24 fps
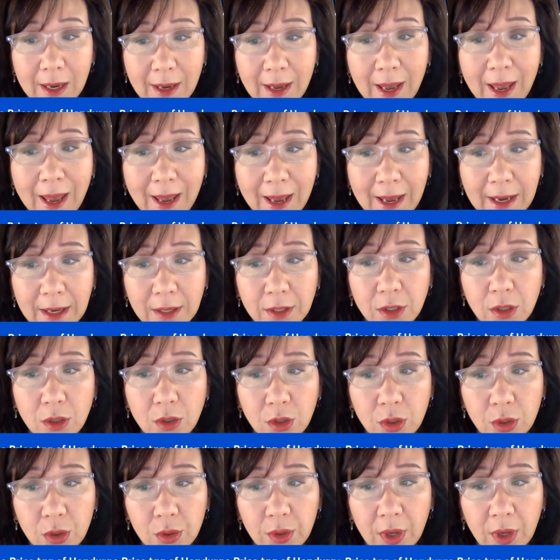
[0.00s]
aid
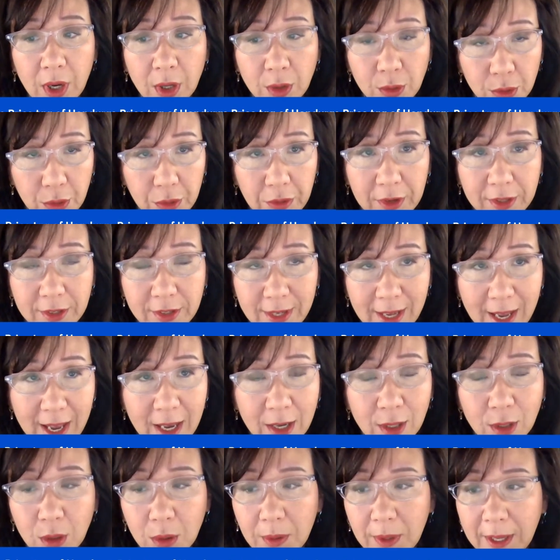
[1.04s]
to Honduras
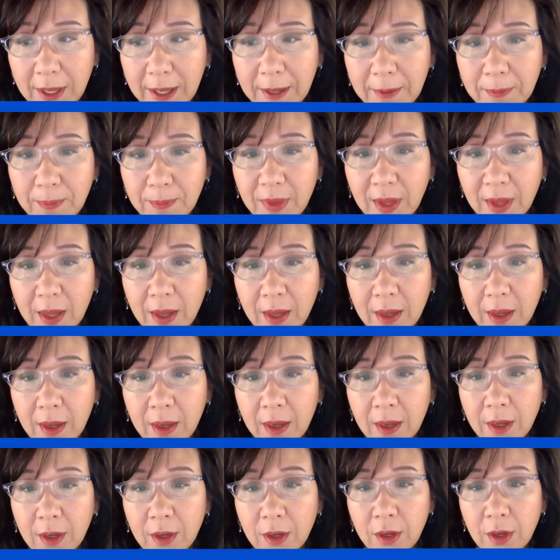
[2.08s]
annually.
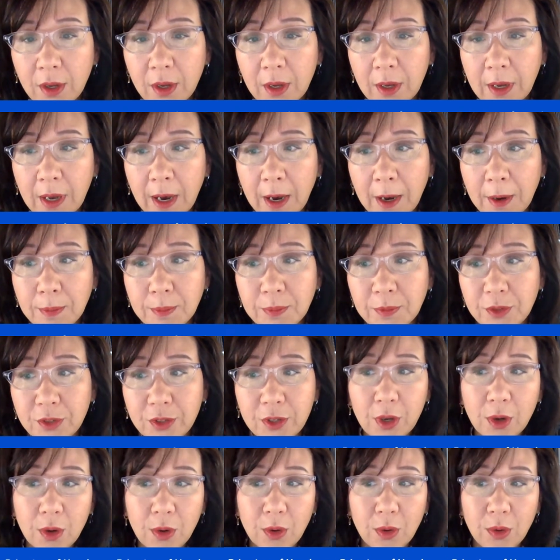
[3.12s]

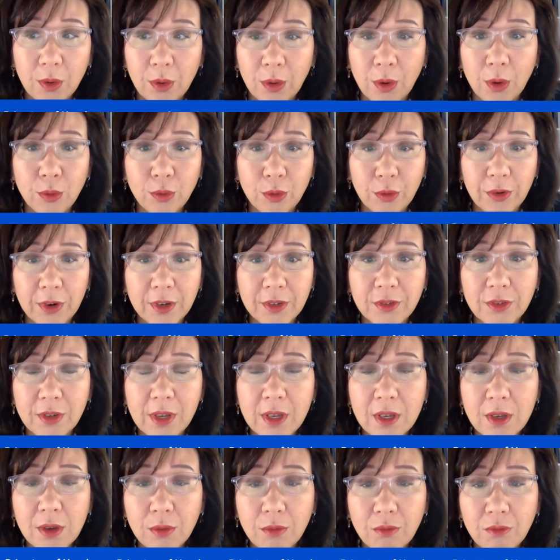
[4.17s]
So Honduras
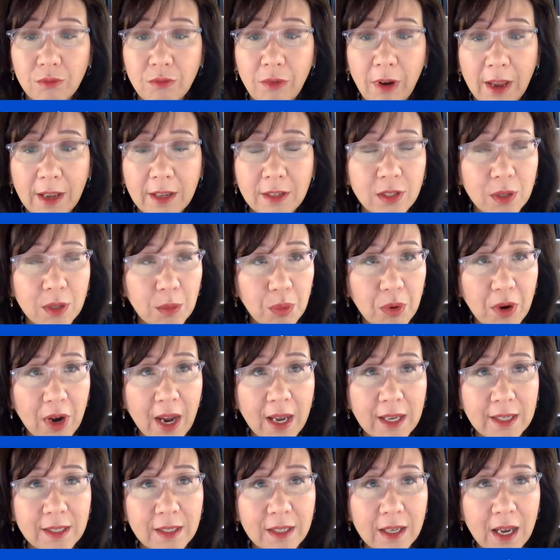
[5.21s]
raised the
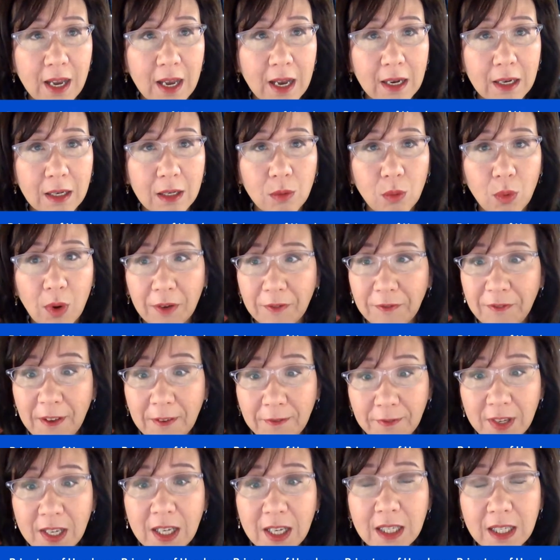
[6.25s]
price tag,
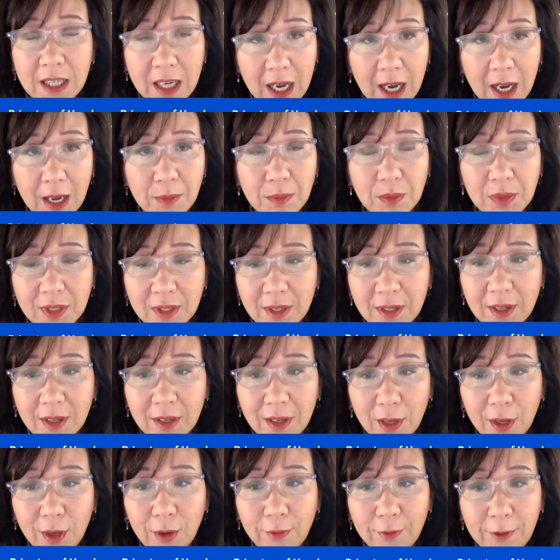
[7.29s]
50 times,
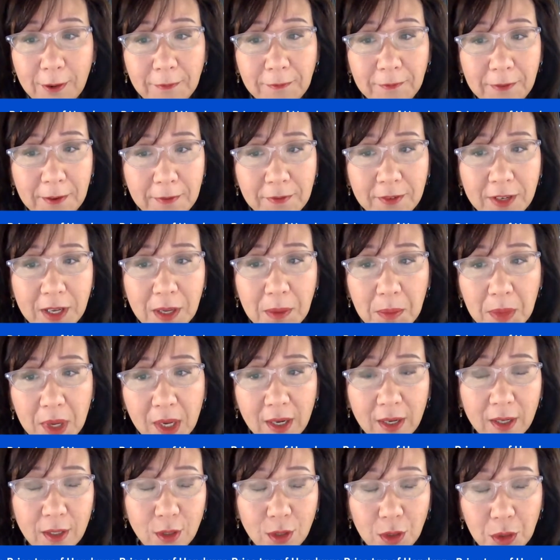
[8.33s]
from $50
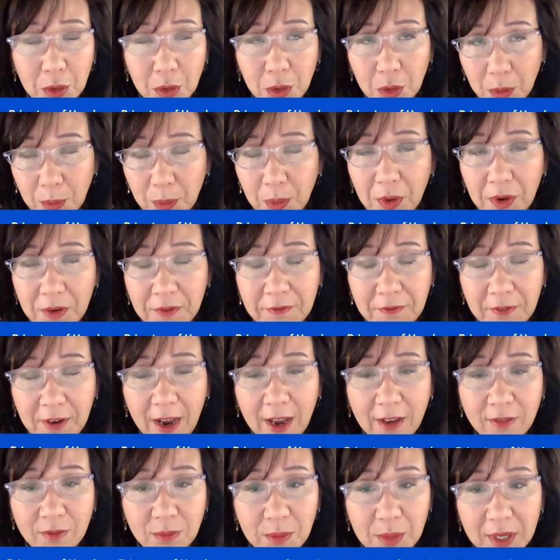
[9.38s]
million to
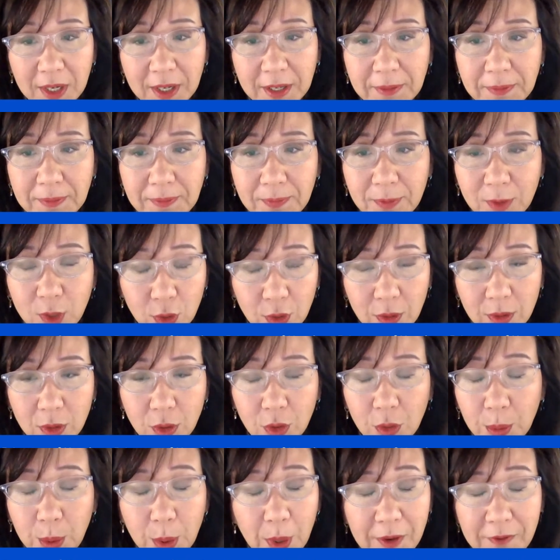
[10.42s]

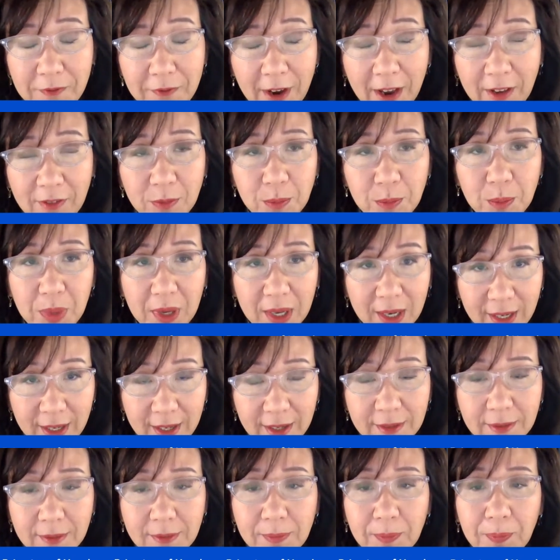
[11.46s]
$2.5
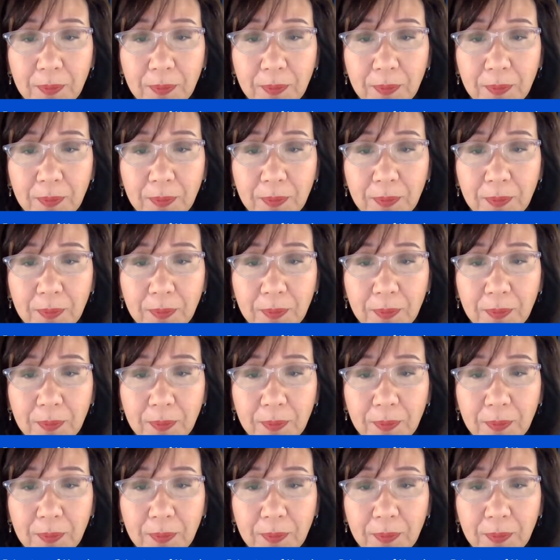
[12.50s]
billion.